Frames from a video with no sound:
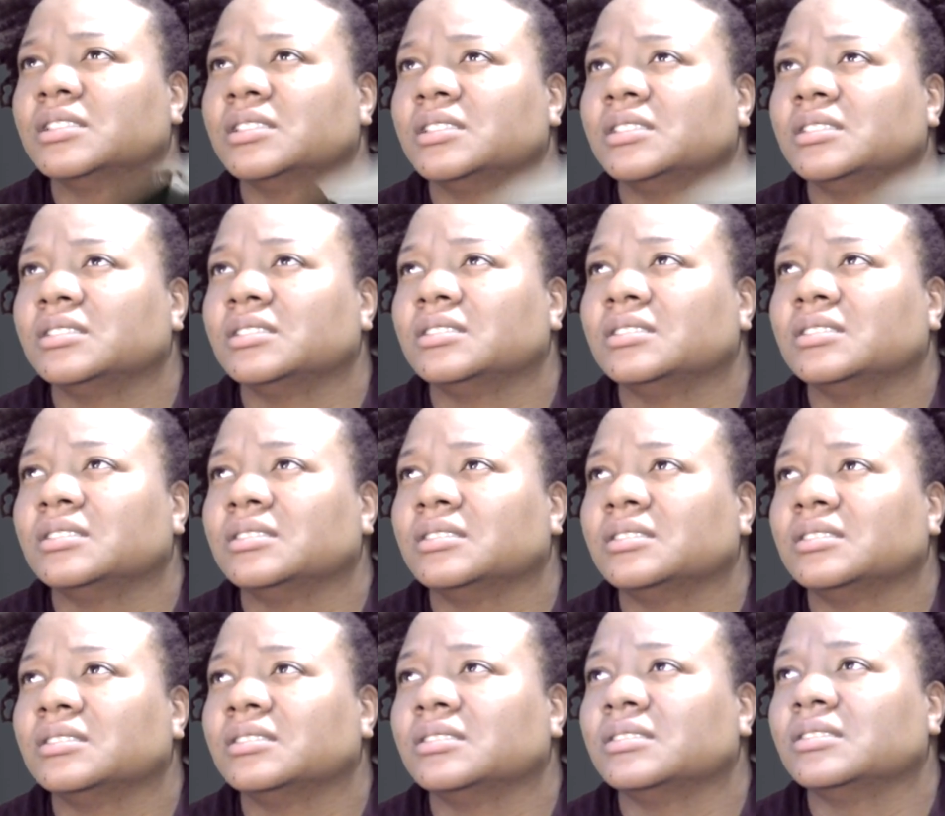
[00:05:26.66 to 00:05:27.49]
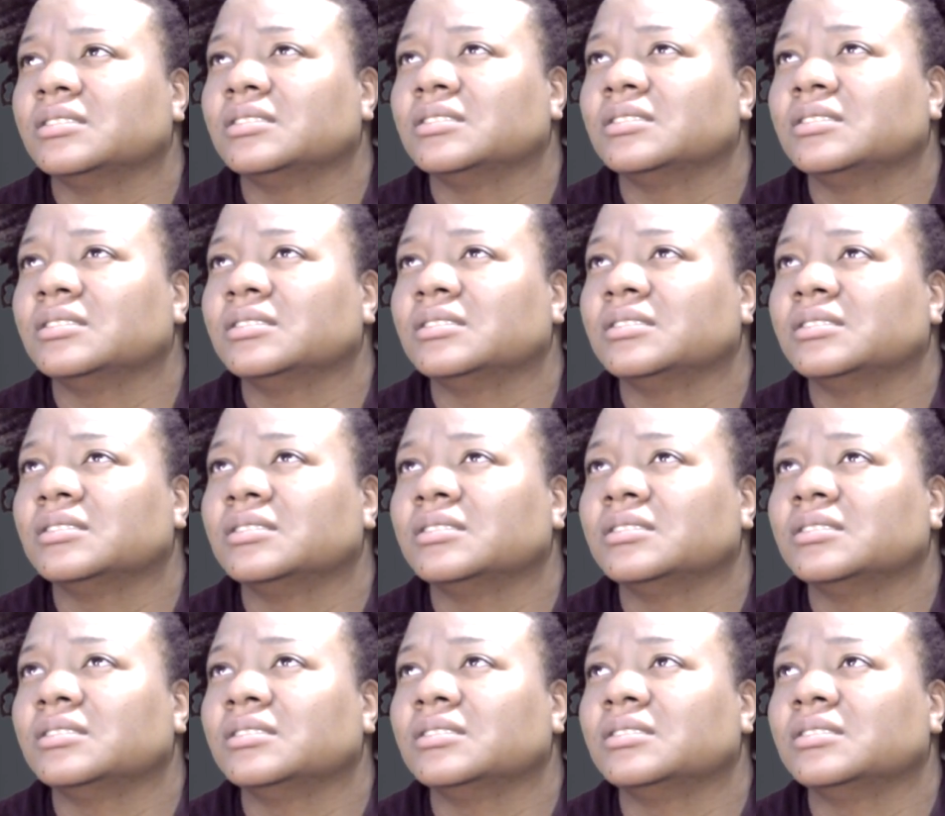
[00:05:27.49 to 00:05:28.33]

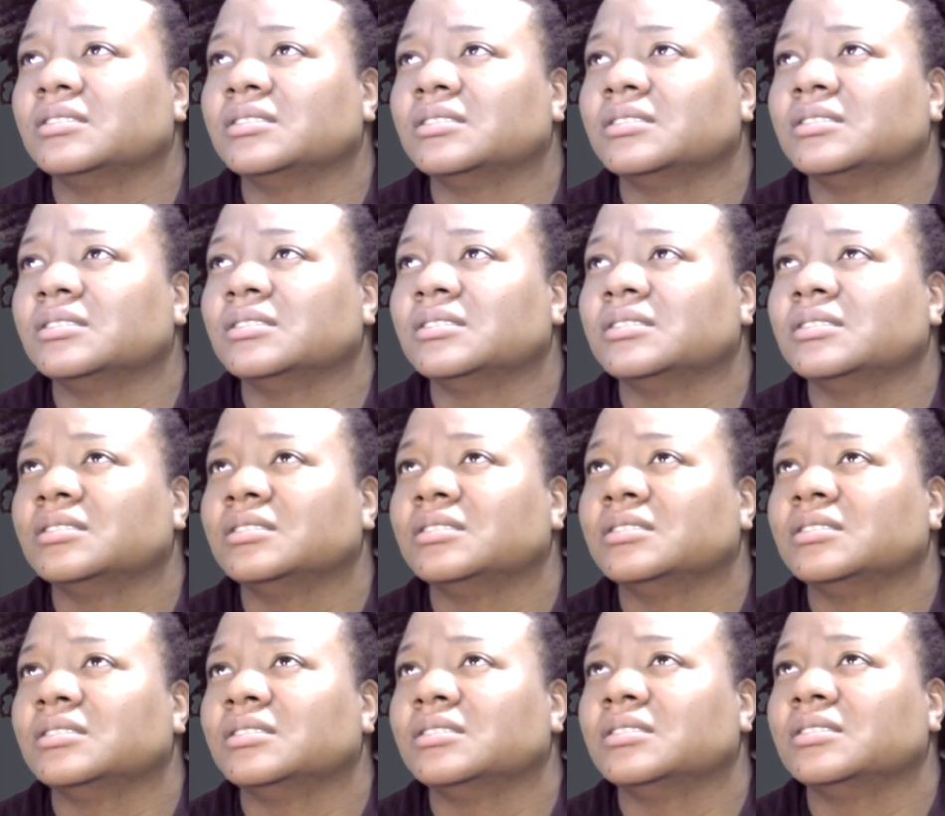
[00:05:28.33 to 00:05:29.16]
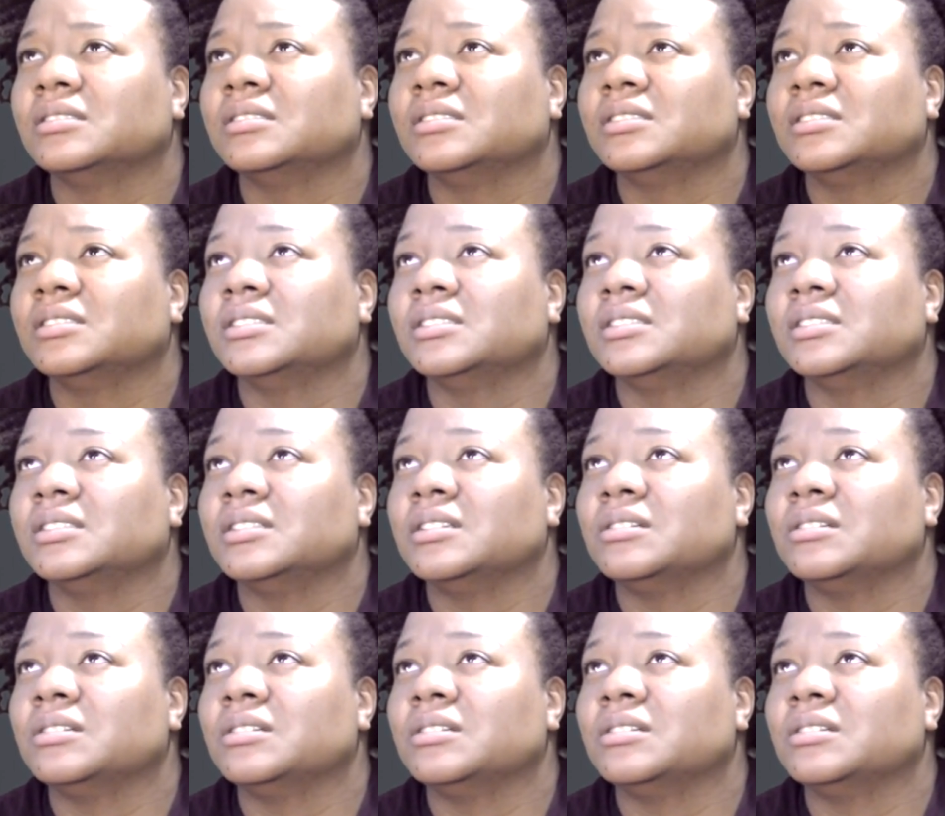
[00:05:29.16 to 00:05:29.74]
[no speech]